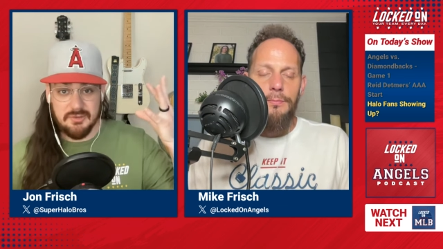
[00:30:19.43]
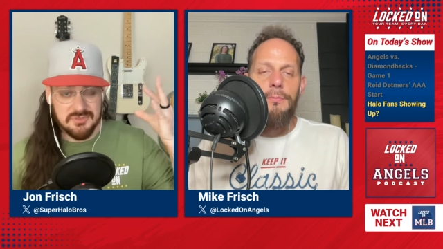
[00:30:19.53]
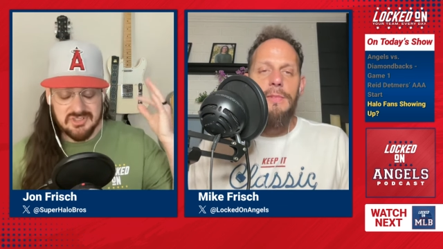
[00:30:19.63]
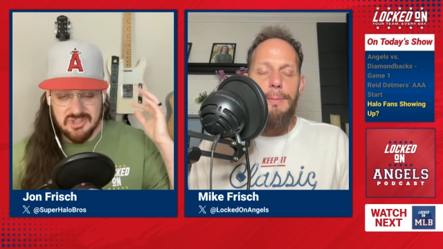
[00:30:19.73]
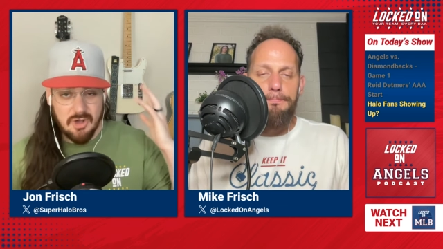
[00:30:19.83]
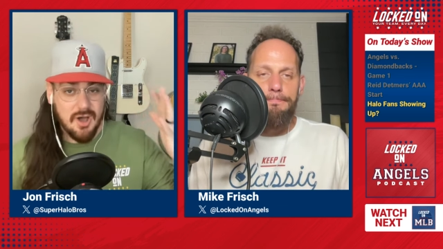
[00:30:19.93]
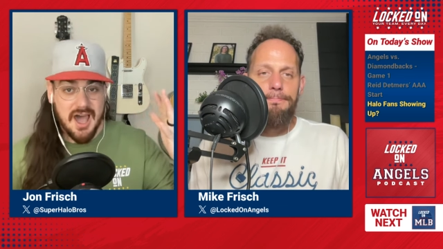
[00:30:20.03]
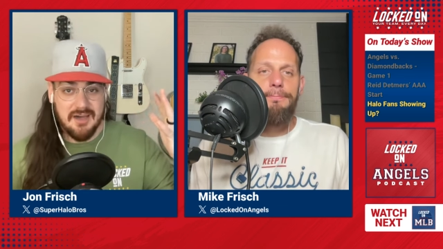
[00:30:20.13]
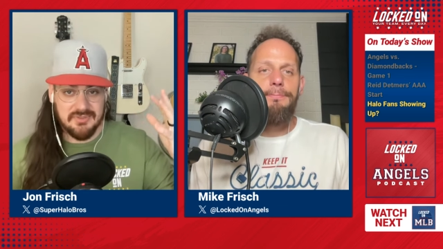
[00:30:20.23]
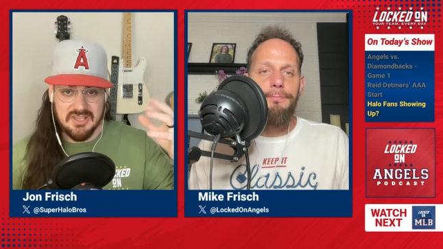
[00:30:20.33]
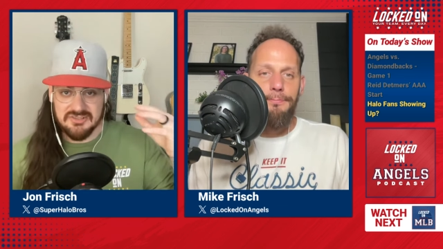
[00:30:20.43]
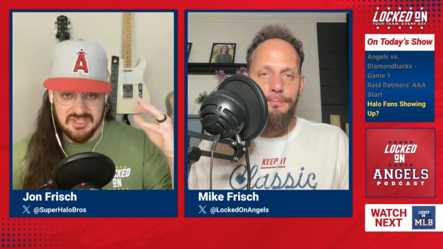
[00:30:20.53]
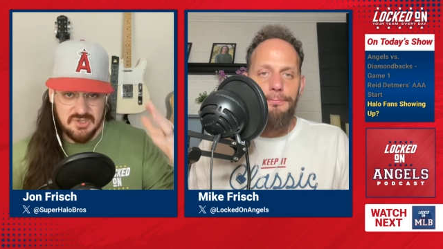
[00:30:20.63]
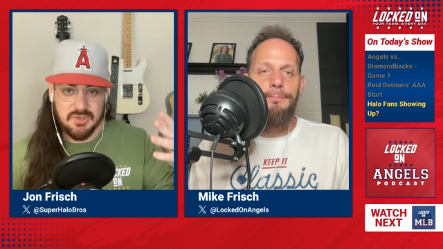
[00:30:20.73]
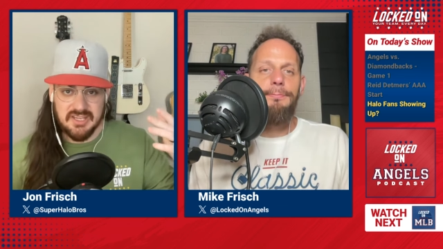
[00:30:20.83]
Speaker 1: It was so obvious,
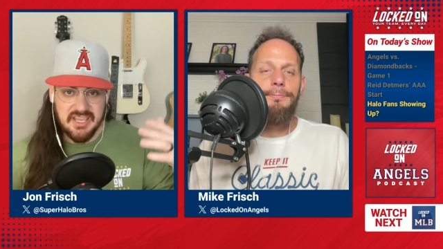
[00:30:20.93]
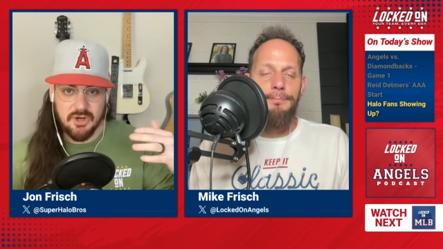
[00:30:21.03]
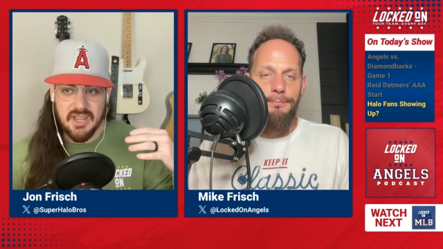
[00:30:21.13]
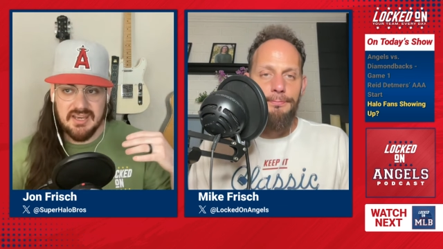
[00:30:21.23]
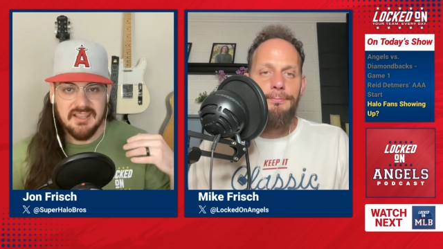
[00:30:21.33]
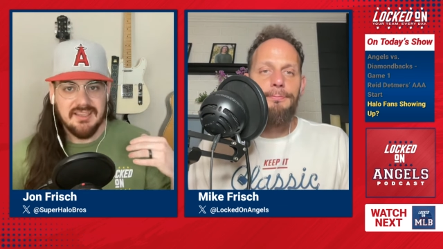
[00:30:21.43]
and you could hear it.